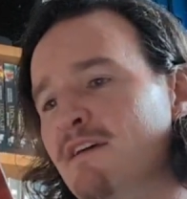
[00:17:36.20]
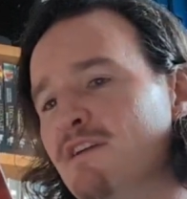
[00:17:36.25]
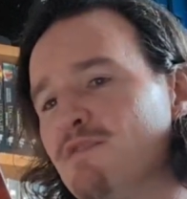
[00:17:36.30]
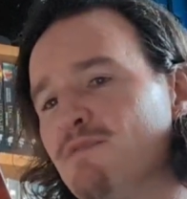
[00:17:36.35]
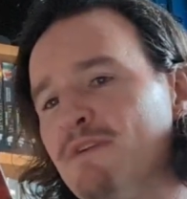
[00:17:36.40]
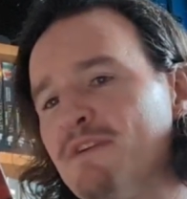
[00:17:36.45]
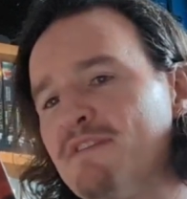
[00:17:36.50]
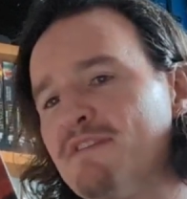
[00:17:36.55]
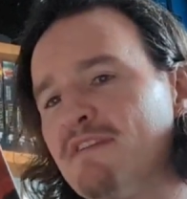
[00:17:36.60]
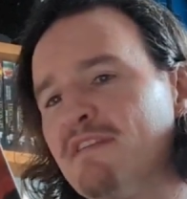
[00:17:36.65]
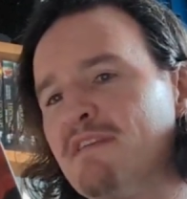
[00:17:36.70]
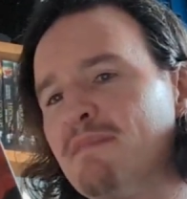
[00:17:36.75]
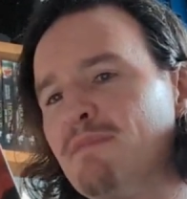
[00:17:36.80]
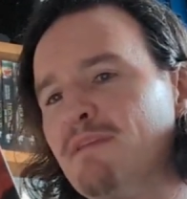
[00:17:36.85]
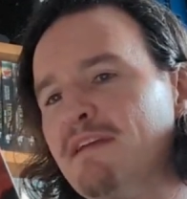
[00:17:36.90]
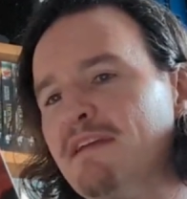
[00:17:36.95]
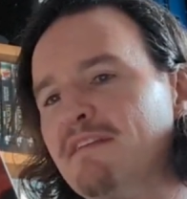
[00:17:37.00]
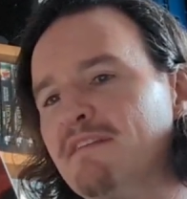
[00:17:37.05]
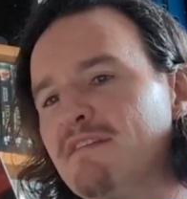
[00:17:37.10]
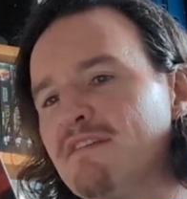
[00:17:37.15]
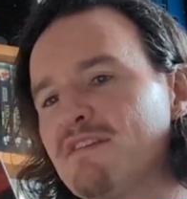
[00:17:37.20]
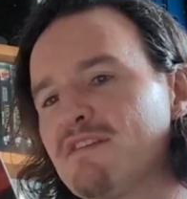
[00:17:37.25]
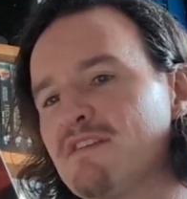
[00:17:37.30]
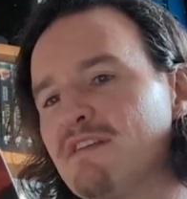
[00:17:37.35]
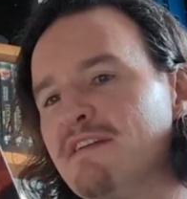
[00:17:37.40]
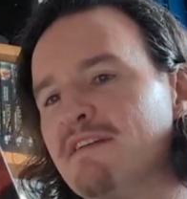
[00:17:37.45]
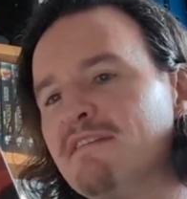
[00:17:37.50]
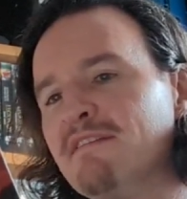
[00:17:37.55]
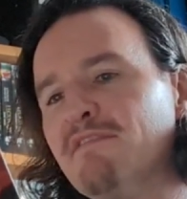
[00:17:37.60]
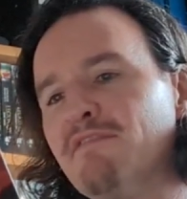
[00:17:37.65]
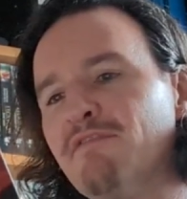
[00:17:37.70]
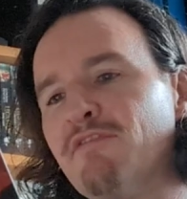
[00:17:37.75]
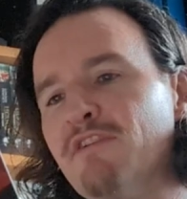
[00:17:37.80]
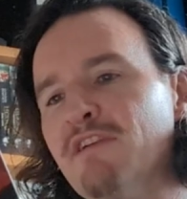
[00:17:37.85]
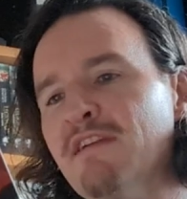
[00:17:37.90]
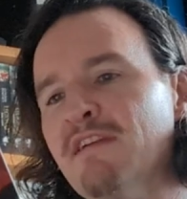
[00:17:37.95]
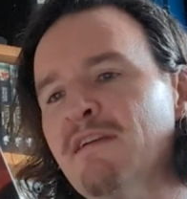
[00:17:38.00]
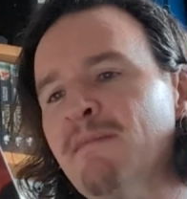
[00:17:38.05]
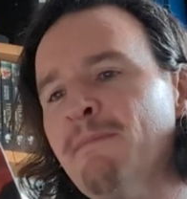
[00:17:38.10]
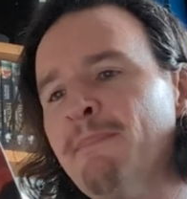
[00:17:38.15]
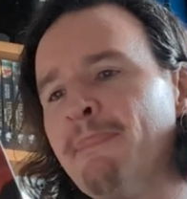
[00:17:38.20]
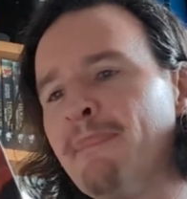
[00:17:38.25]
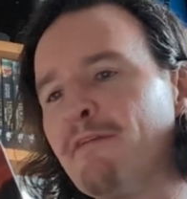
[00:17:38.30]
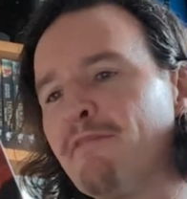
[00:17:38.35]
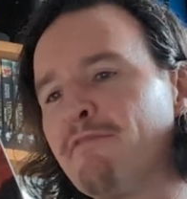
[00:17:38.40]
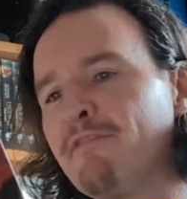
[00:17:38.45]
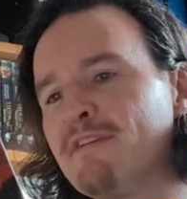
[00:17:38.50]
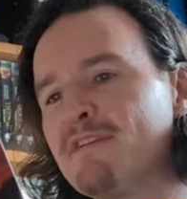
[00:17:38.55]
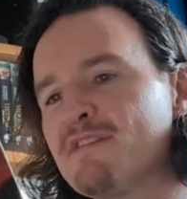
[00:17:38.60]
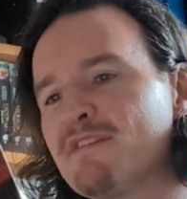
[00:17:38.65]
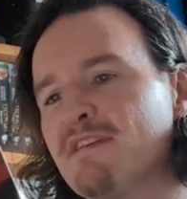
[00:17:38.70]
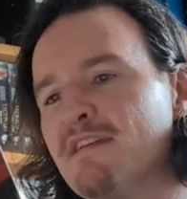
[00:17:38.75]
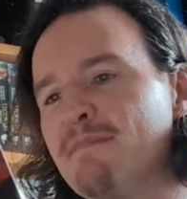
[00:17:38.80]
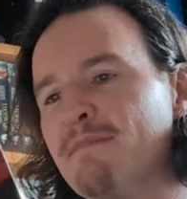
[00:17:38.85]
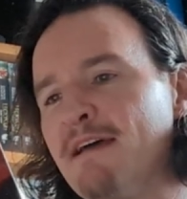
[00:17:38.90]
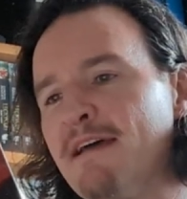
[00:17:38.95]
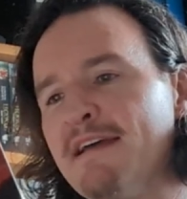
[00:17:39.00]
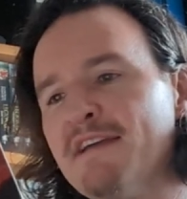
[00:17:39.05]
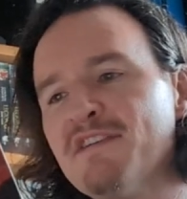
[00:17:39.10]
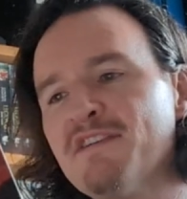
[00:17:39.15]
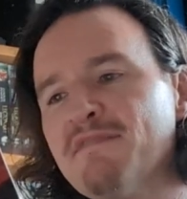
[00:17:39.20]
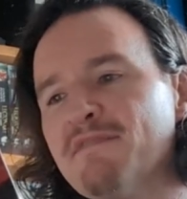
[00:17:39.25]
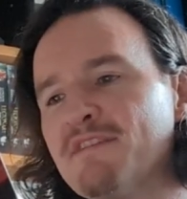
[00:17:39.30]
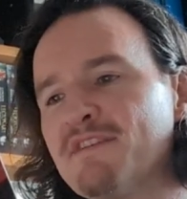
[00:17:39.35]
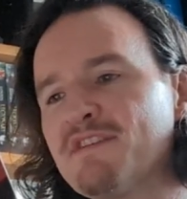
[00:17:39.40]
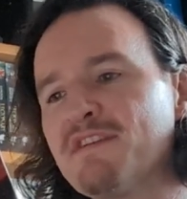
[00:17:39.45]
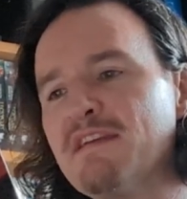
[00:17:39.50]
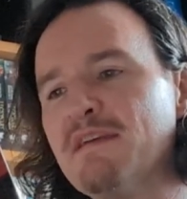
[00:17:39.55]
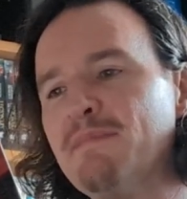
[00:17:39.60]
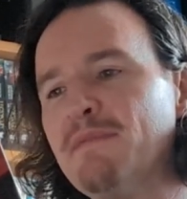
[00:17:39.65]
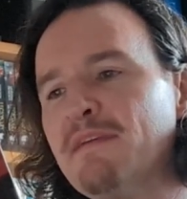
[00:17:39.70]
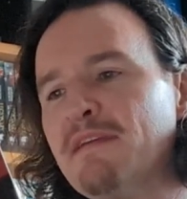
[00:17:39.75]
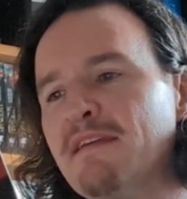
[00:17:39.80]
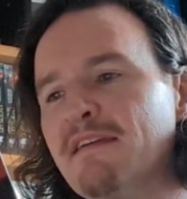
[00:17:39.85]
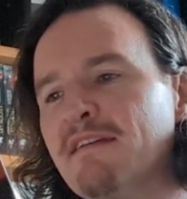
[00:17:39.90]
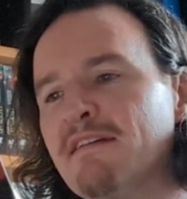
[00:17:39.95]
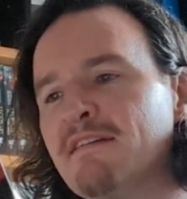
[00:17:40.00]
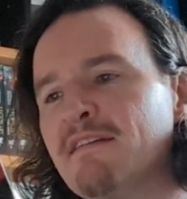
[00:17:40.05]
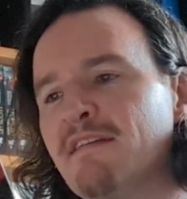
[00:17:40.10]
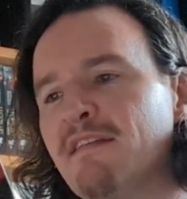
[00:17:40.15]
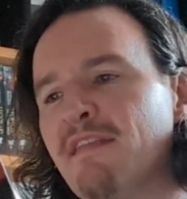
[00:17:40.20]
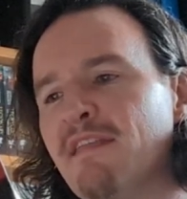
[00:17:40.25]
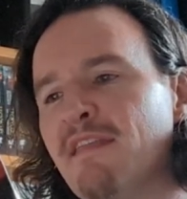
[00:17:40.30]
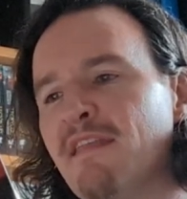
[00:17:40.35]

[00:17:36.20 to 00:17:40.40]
Twisting the blade to slide it free, there first came a hiss of escaping air,